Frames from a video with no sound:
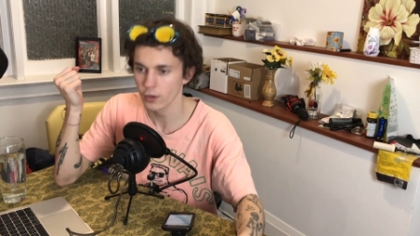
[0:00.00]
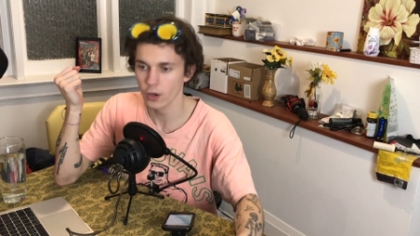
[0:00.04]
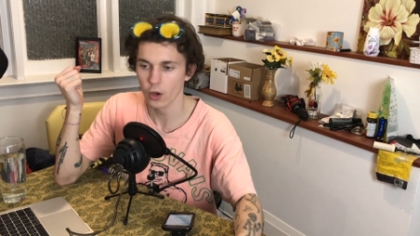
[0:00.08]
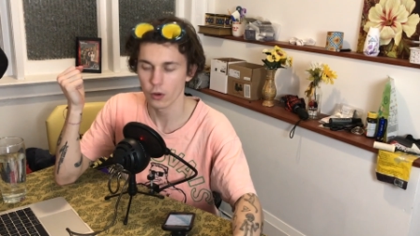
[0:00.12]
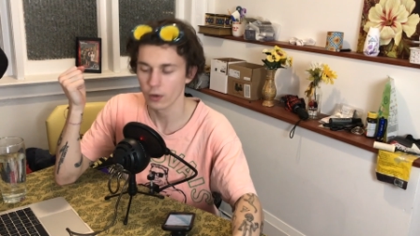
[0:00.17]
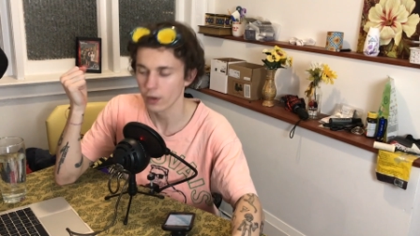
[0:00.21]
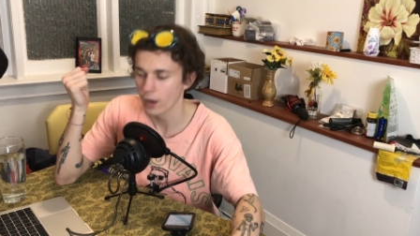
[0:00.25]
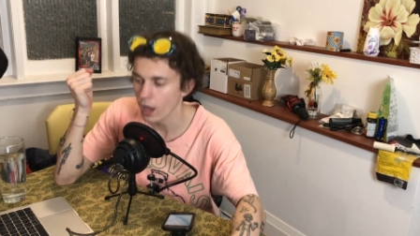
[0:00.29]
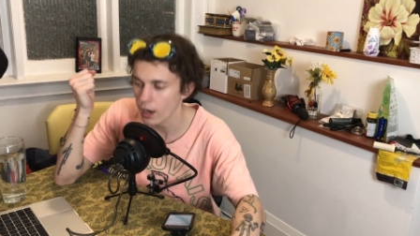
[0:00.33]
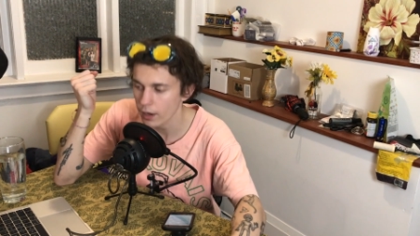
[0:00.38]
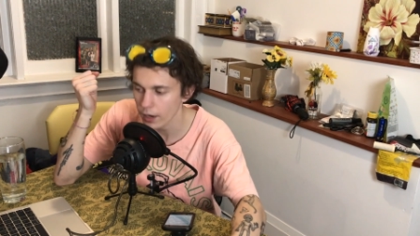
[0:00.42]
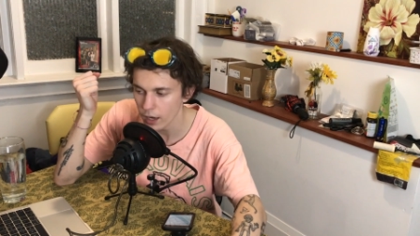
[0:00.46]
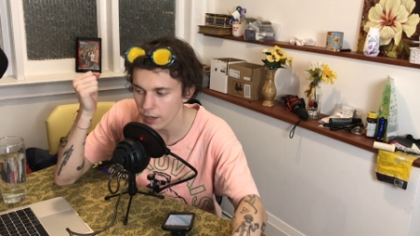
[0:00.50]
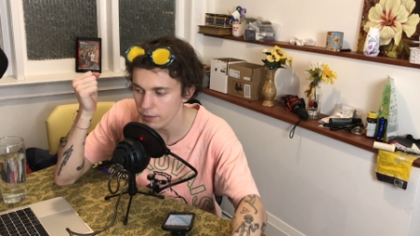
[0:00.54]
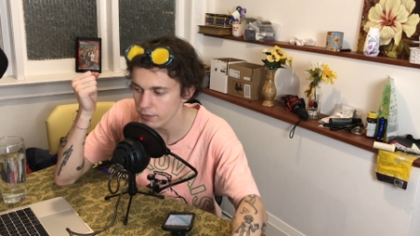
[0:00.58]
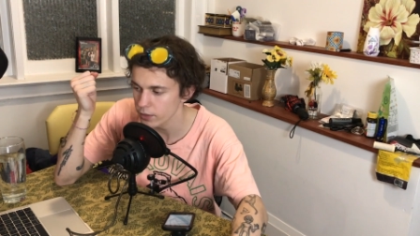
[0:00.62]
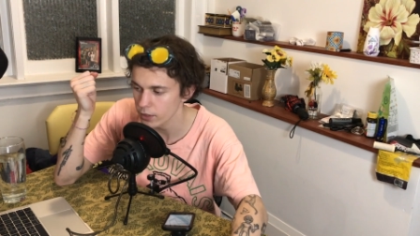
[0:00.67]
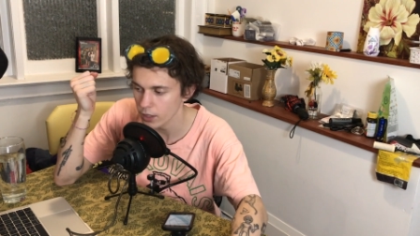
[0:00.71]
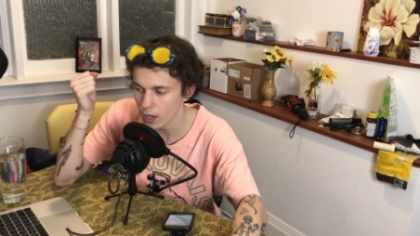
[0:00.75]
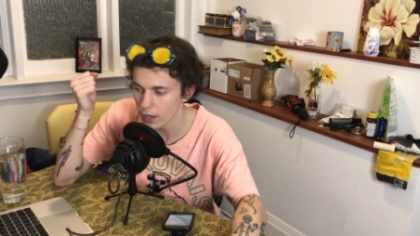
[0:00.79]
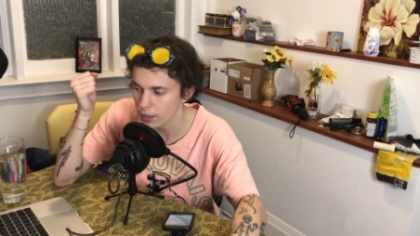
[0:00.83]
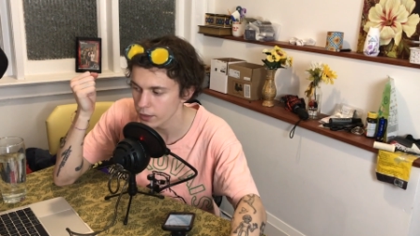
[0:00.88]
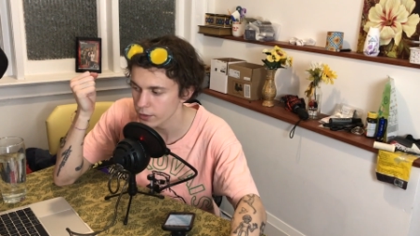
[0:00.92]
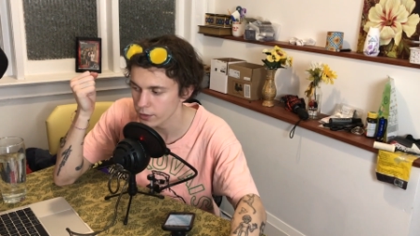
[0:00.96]
no, not, not
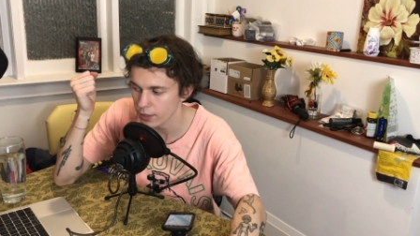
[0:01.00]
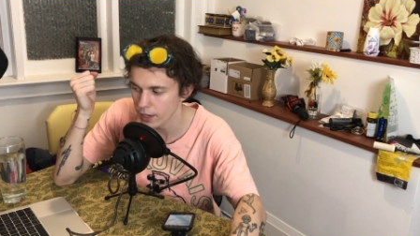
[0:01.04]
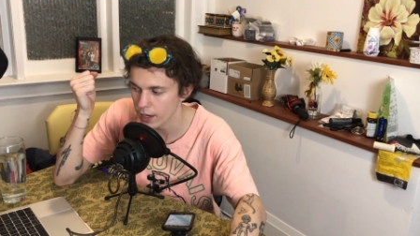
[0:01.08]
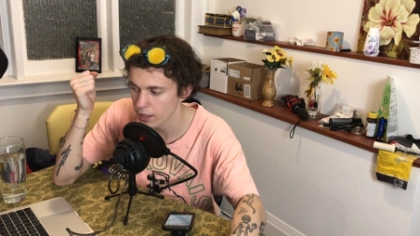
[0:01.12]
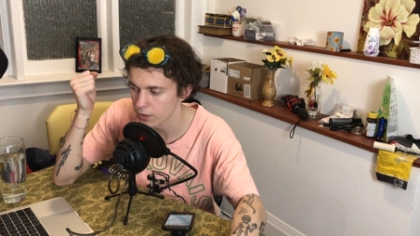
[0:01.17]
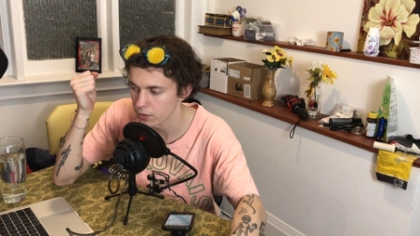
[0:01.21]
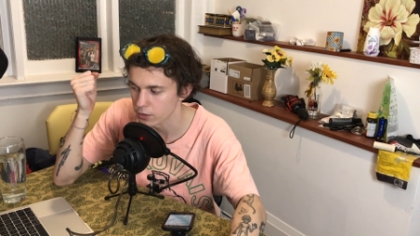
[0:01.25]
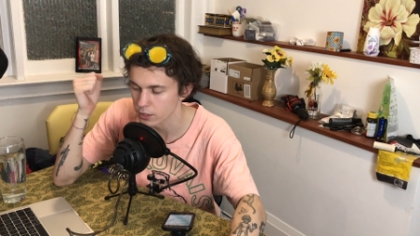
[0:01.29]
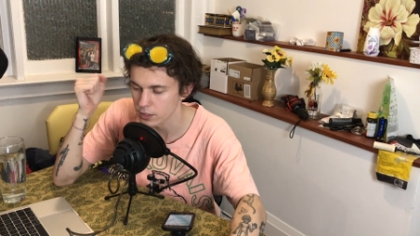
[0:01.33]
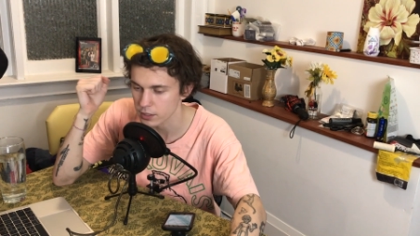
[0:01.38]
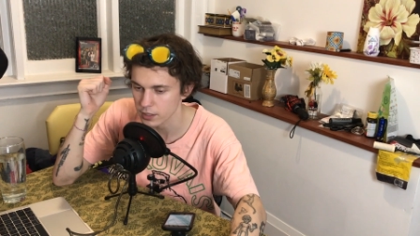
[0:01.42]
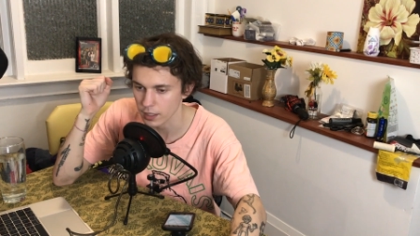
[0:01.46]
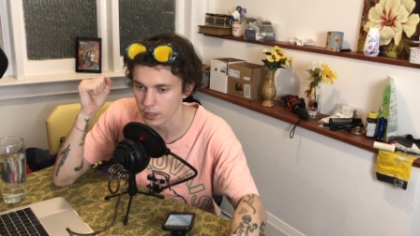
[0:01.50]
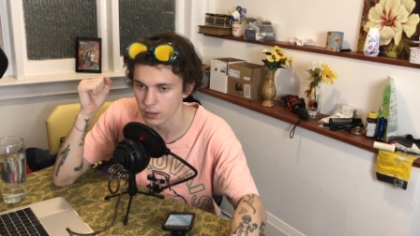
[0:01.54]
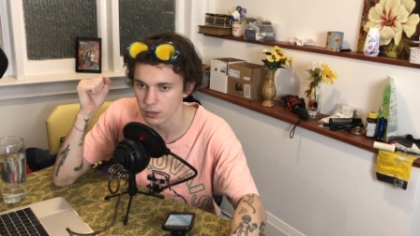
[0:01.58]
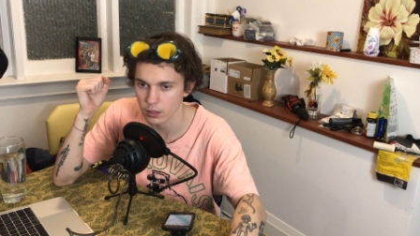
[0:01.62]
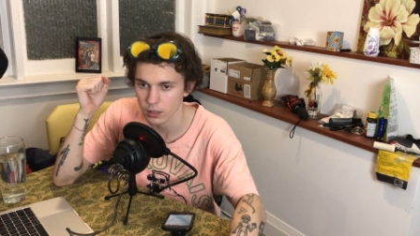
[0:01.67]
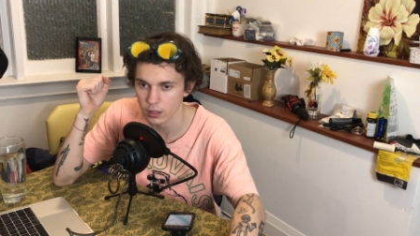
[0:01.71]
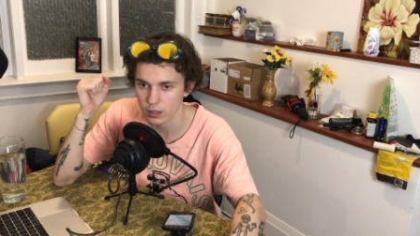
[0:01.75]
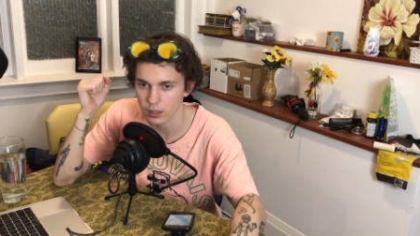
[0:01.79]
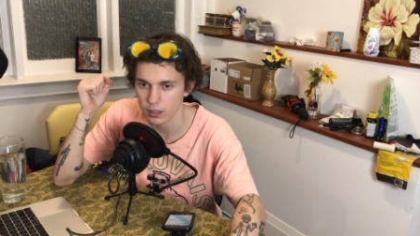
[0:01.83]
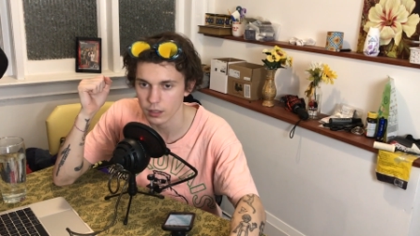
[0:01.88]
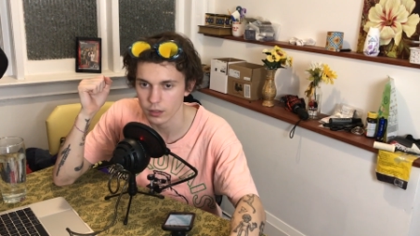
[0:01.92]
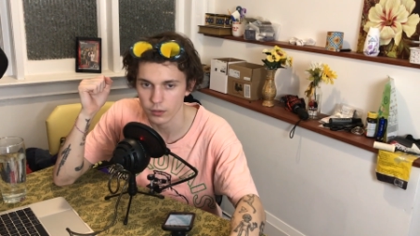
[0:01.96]
even nodding their head. They're just, like,
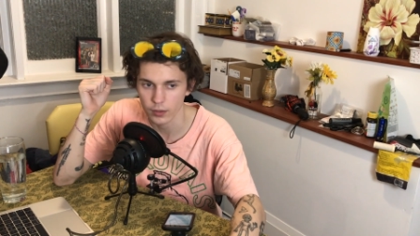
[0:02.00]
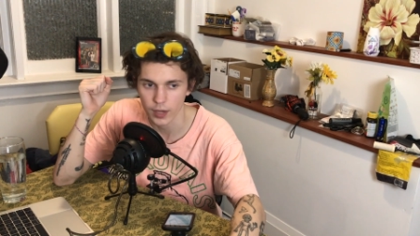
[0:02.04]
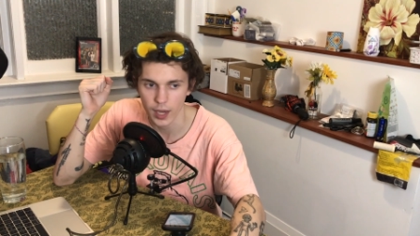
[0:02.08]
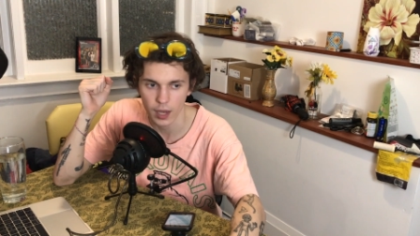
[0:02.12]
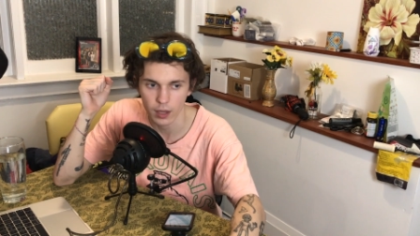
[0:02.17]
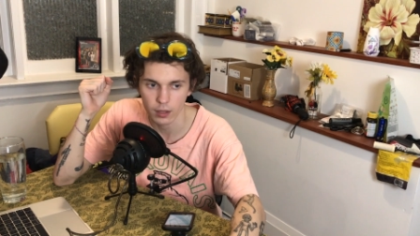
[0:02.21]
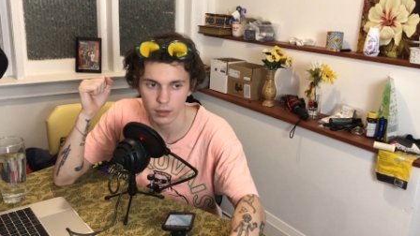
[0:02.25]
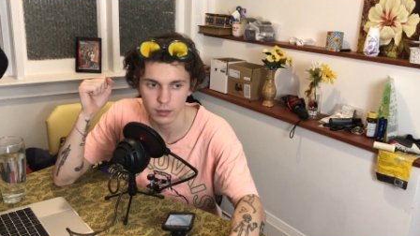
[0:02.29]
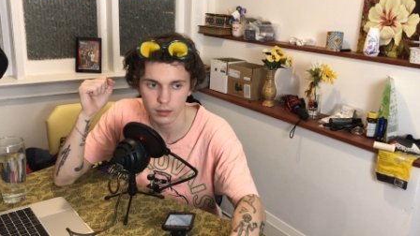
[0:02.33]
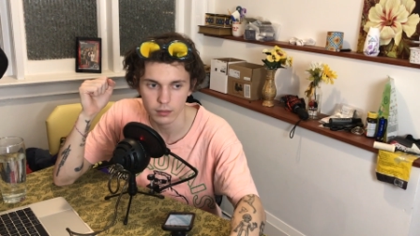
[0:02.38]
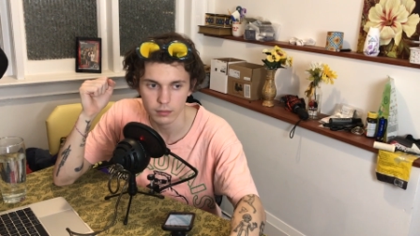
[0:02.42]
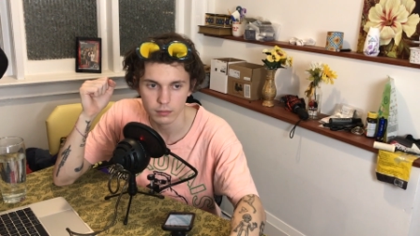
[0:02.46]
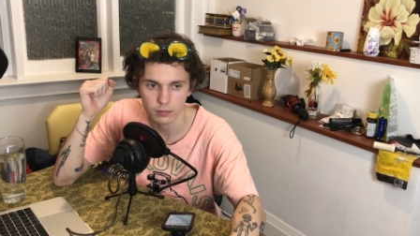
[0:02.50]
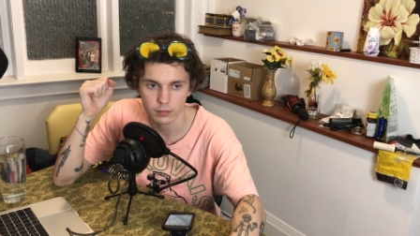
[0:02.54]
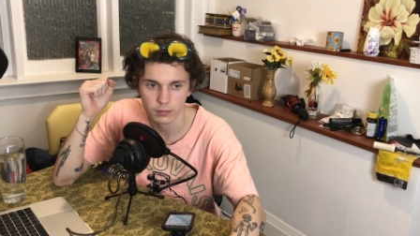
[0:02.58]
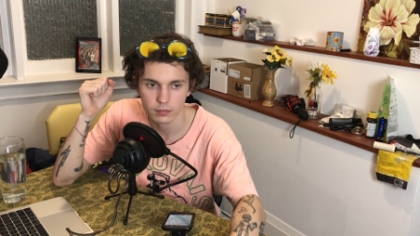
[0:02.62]
looking around.